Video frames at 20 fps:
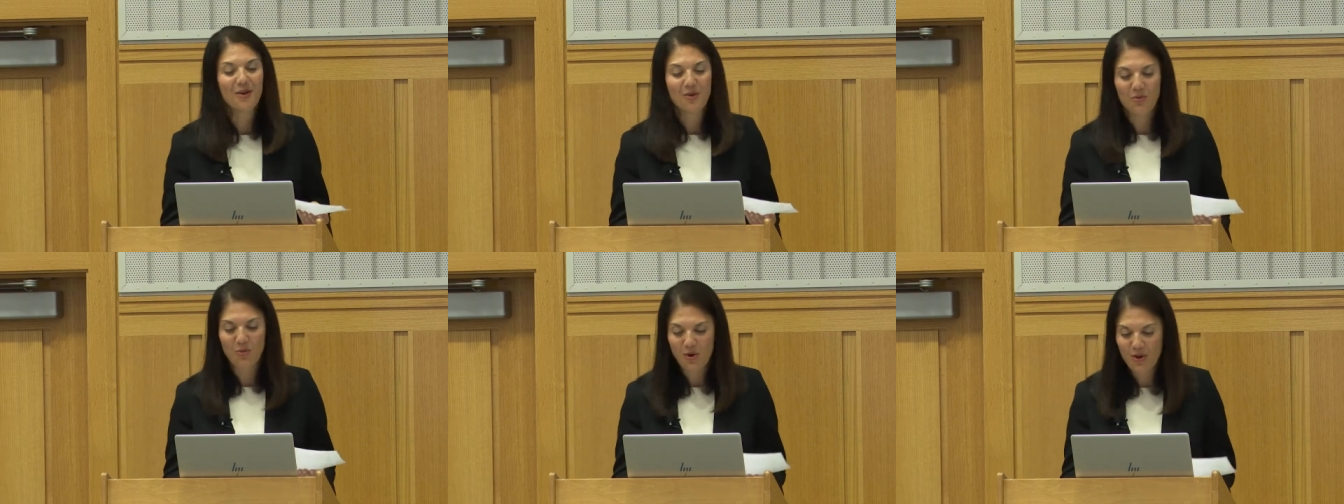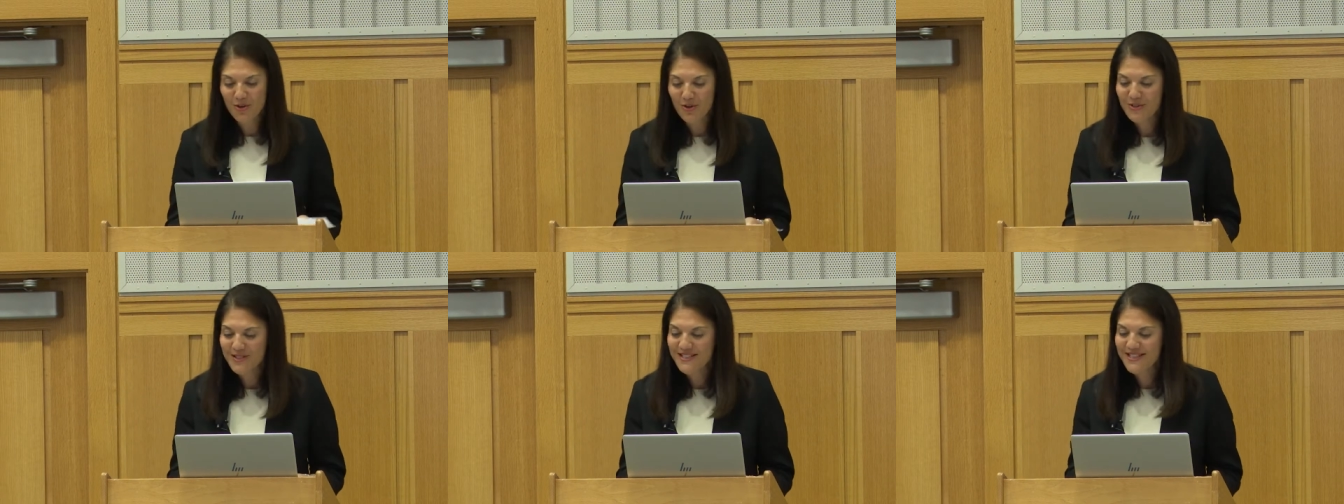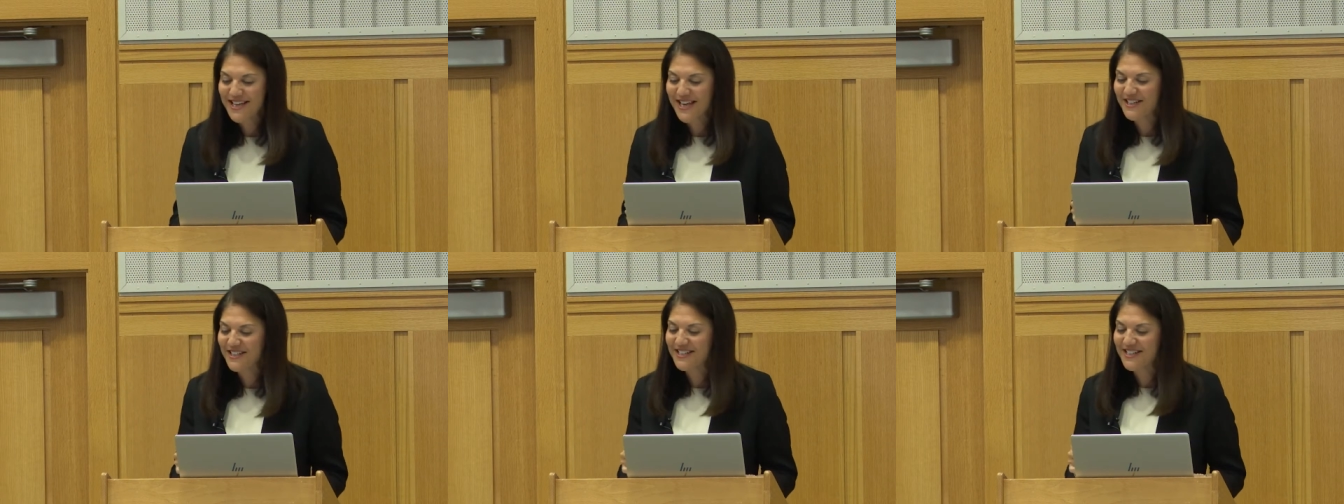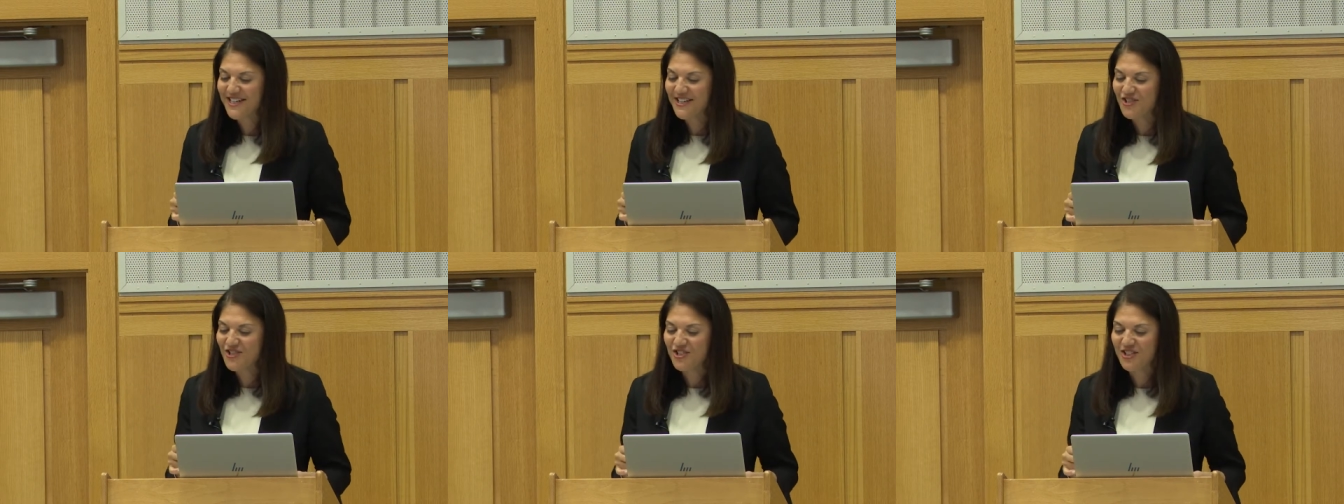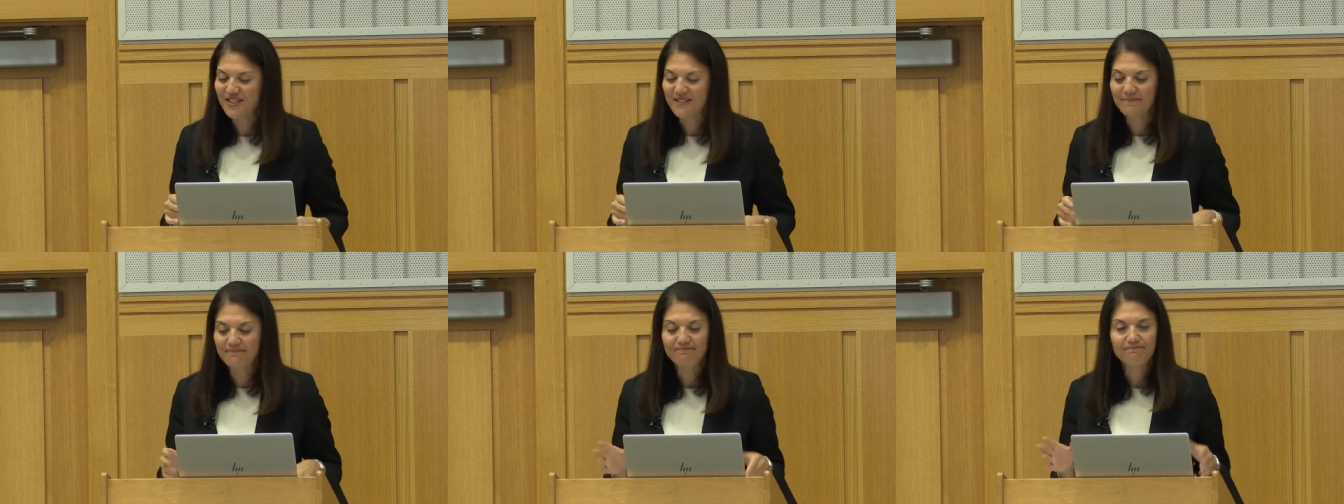water and
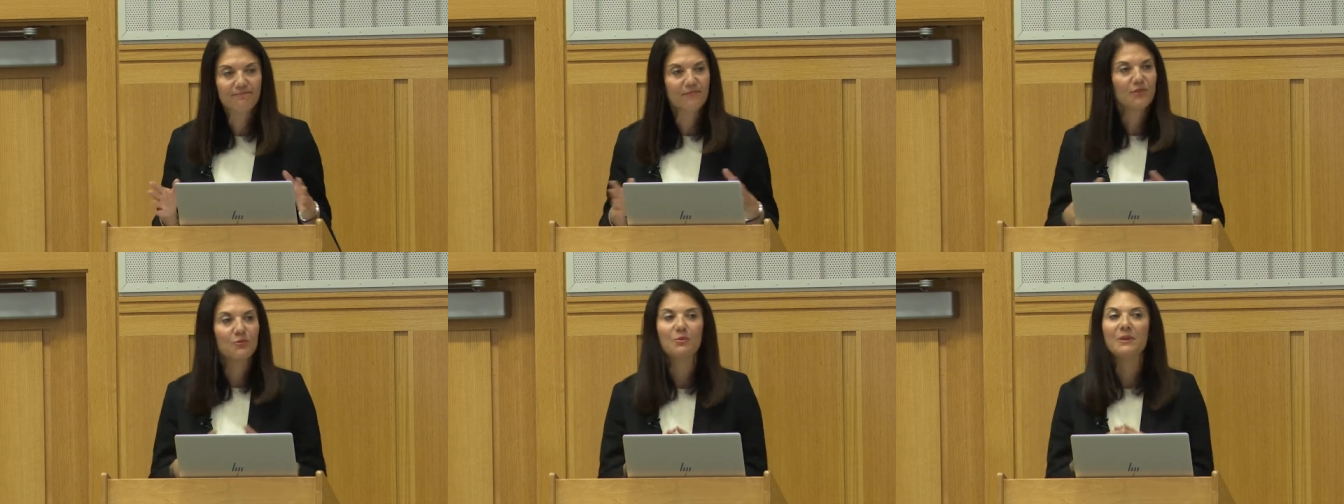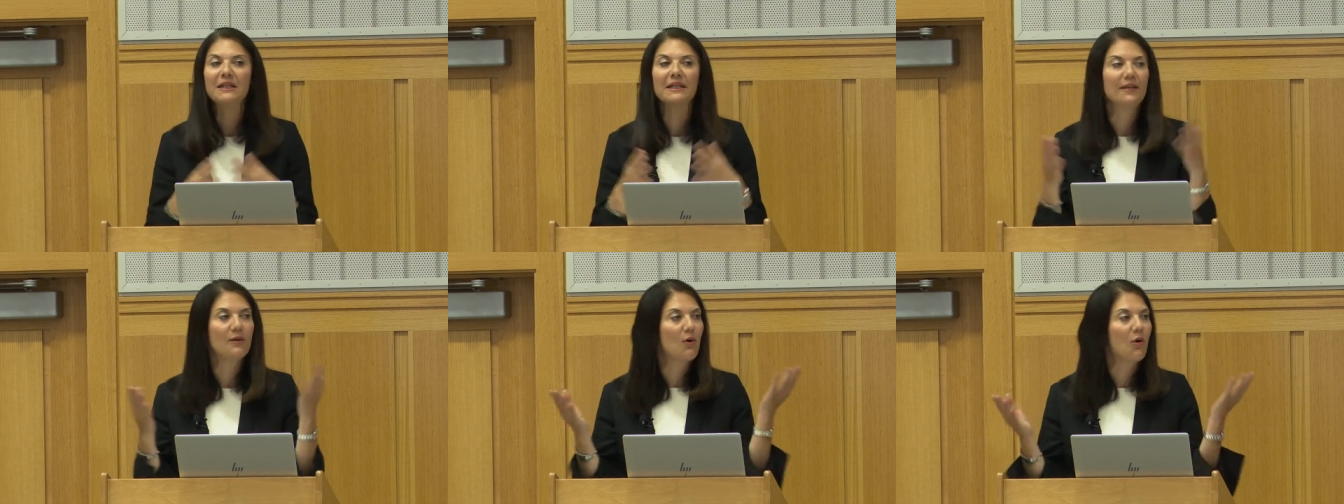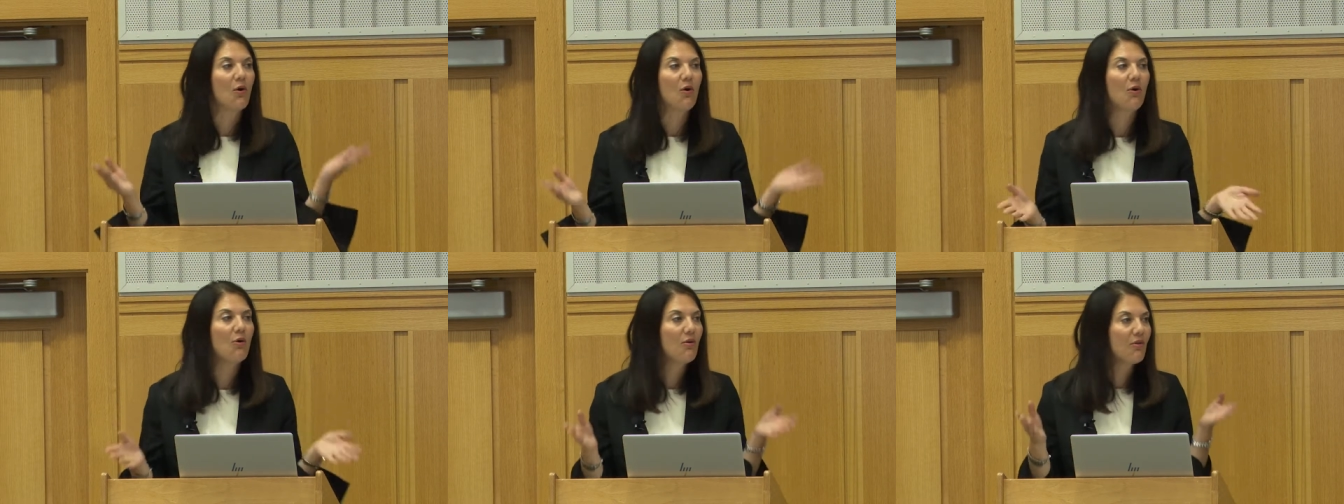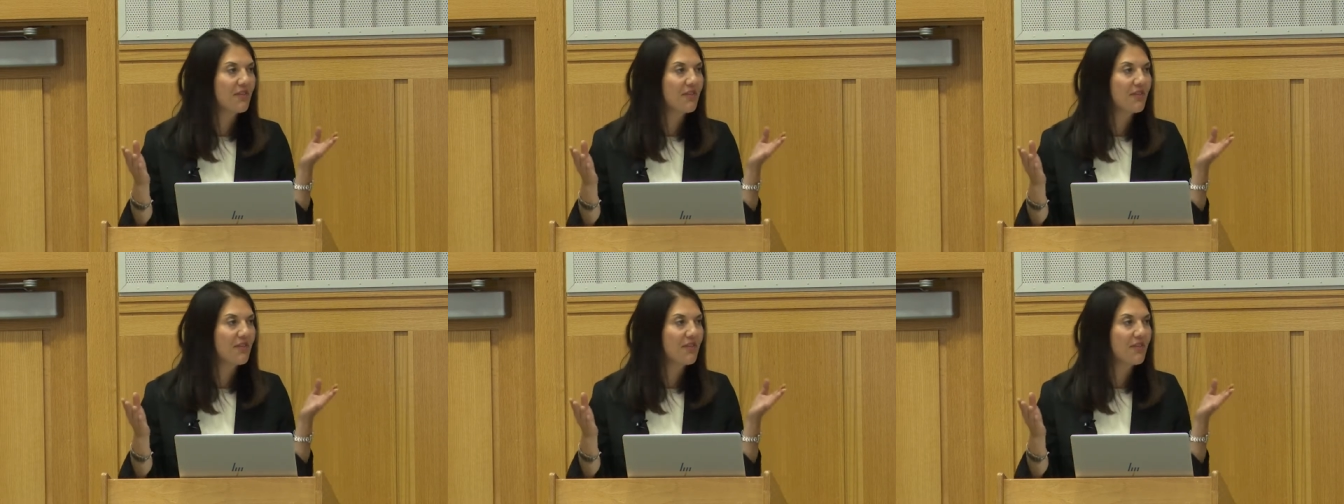sanitation, really all